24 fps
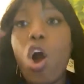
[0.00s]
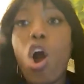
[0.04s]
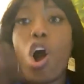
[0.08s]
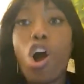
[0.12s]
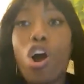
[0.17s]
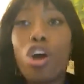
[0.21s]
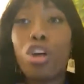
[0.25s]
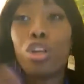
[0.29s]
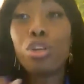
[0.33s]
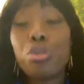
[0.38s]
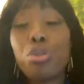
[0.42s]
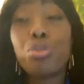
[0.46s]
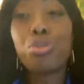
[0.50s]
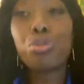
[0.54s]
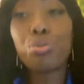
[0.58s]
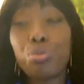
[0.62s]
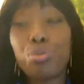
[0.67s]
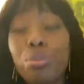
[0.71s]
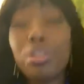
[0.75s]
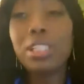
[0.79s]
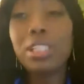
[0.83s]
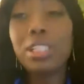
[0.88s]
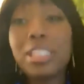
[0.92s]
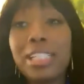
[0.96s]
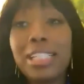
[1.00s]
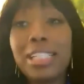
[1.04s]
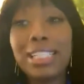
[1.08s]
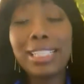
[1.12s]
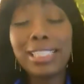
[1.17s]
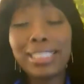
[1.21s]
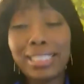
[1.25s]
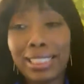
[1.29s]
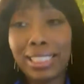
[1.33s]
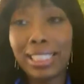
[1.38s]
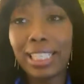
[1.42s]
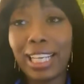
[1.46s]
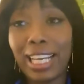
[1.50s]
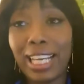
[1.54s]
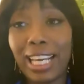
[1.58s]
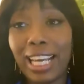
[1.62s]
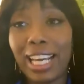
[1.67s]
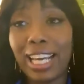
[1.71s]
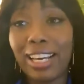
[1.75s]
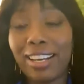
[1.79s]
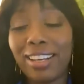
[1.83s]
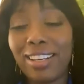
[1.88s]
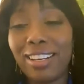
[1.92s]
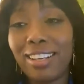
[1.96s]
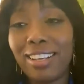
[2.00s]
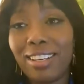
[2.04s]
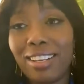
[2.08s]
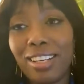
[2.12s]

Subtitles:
Are you truly listening